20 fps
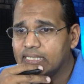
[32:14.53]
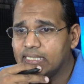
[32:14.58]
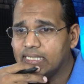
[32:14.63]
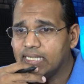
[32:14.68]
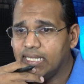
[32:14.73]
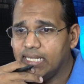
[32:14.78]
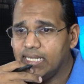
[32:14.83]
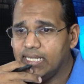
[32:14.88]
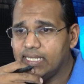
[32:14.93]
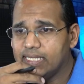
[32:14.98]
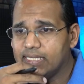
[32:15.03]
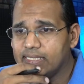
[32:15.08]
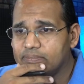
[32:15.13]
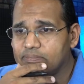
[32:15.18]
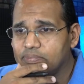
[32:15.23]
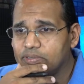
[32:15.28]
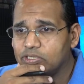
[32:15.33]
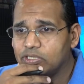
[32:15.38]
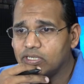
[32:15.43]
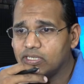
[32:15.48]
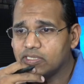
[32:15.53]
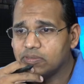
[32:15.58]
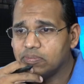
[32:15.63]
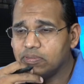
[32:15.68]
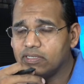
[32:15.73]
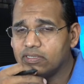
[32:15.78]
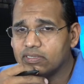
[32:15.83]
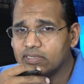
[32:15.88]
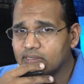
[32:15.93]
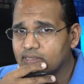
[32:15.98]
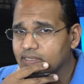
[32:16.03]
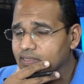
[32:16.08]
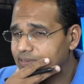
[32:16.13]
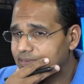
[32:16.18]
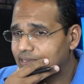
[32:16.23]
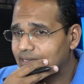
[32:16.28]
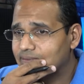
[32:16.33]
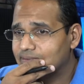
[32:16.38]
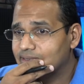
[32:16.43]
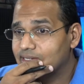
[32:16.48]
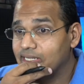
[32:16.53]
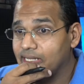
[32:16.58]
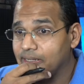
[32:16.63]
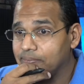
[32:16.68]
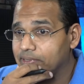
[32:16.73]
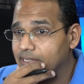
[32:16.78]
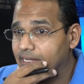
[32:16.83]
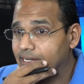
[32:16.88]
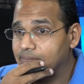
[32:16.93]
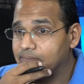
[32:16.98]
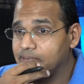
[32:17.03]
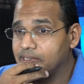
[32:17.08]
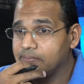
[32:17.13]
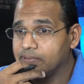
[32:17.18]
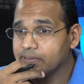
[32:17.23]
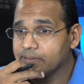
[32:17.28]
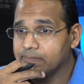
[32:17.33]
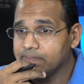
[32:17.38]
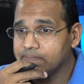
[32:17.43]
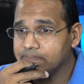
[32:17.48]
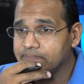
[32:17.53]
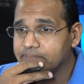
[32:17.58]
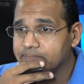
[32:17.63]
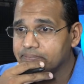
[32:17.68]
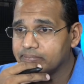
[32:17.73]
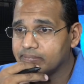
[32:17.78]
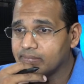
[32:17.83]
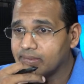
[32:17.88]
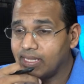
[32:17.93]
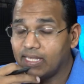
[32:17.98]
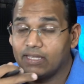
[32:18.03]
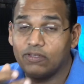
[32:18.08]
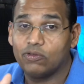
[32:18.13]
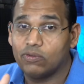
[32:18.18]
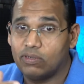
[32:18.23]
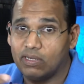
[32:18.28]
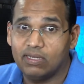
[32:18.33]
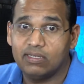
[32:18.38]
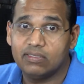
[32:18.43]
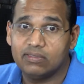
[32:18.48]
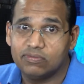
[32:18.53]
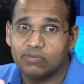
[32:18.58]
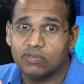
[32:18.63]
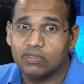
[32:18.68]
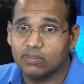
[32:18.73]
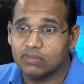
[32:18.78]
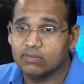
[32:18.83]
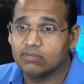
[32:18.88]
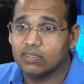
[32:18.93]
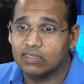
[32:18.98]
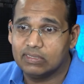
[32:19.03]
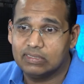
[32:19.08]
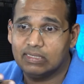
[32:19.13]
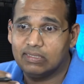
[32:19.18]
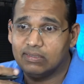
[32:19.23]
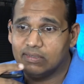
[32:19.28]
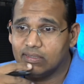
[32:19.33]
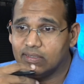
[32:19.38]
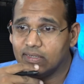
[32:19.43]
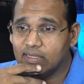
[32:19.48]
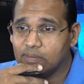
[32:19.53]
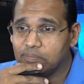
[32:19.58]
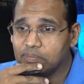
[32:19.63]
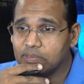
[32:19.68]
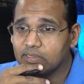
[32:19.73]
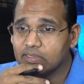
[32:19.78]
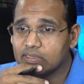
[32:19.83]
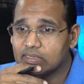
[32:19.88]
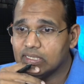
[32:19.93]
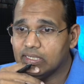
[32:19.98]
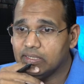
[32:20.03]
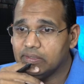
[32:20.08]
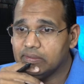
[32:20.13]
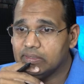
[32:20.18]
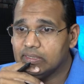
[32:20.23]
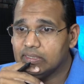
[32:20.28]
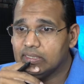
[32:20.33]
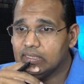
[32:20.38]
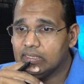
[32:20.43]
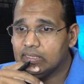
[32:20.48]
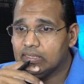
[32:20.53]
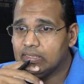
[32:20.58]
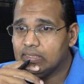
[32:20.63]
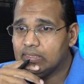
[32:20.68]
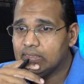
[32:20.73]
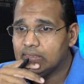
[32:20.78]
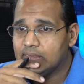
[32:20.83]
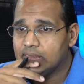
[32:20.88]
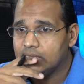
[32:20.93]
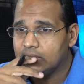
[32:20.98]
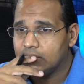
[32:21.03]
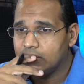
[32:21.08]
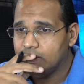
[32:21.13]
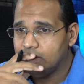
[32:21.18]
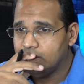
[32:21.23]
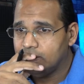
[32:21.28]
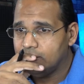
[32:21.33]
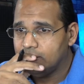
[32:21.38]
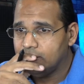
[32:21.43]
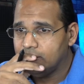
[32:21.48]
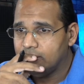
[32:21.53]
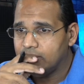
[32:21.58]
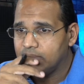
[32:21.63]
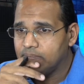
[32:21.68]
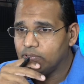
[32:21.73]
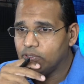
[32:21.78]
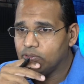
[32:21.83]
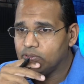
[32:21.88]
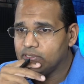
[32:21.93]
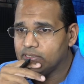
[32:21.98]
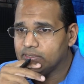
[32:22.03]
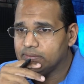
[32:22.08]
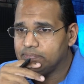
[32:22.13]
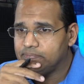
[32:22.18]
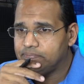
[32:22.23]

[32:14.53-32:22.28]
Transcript: and put your experience in there. It's going to really help a lot of people. Thank you guys for attending and helping us out. Mona